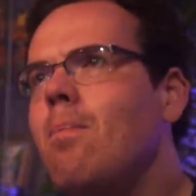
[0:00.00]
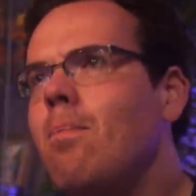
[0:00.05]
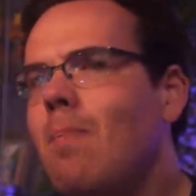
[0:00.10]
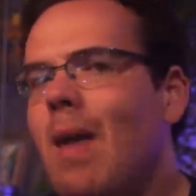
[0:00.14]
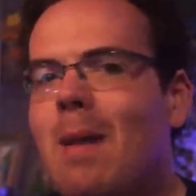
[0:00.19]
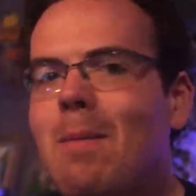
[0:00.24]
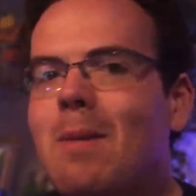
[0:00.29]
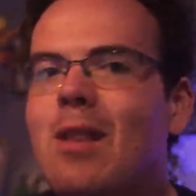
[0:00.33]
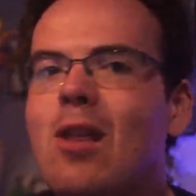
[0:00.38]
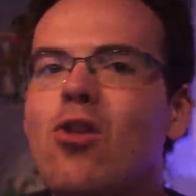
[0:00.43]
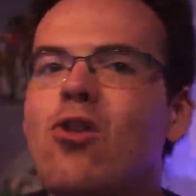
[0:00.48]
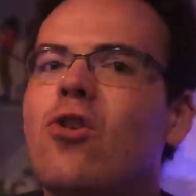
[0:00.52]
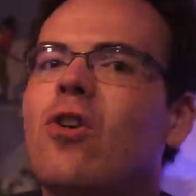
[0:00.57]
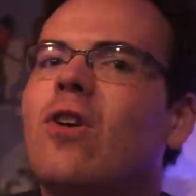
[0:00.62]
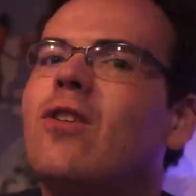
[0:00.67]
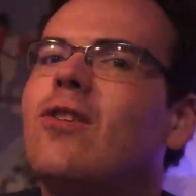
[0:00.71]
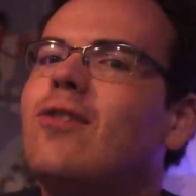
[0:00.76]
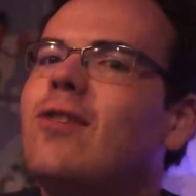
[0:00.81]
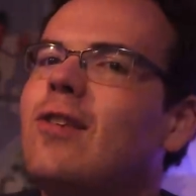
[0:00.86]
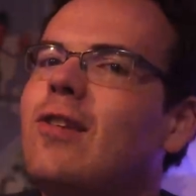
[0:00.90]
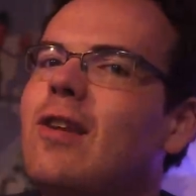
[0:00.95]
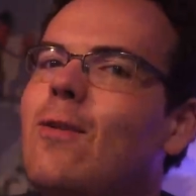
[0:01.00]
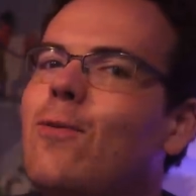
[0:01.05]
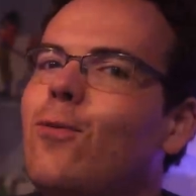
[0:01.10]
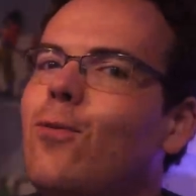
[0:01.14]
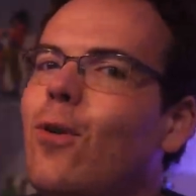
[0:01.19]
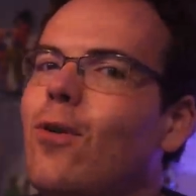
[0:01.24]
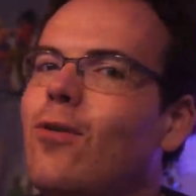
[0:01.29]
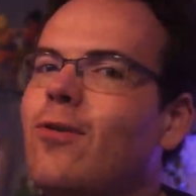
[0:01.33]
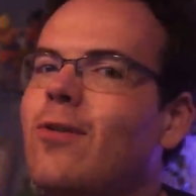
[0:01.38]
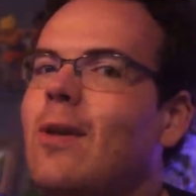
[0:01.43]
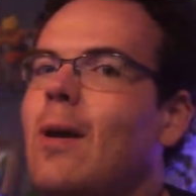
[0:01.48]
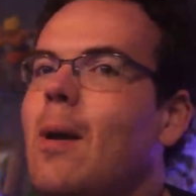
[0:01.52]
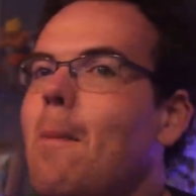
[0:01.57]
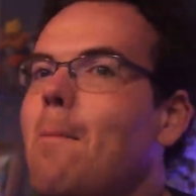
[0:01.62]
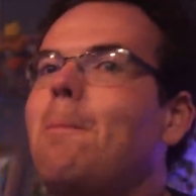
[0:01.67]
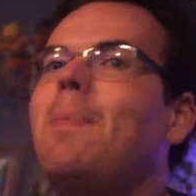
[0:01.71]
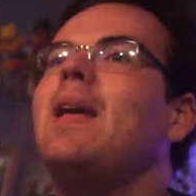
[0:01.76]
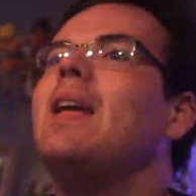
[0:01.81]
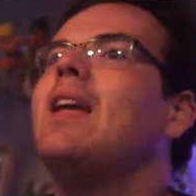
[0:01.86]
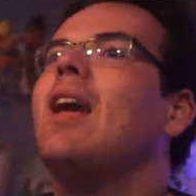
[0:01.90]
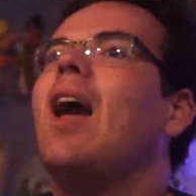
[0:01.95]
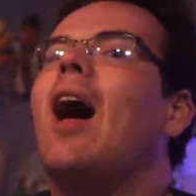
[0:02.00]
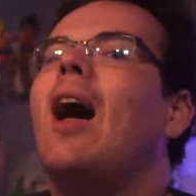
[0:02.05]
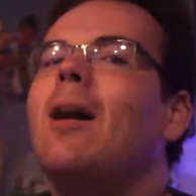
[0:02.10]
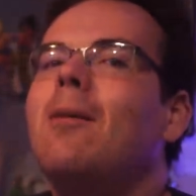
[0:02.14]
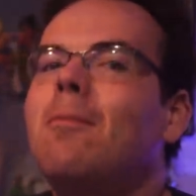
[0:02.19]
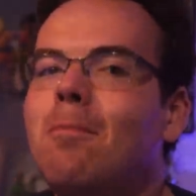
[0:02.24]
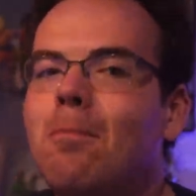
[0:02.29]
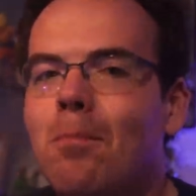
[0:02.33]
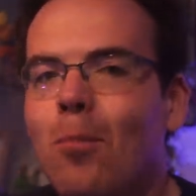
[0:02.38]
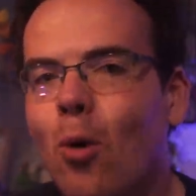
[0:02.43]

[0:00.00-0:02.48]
maybe the chance to see Frost become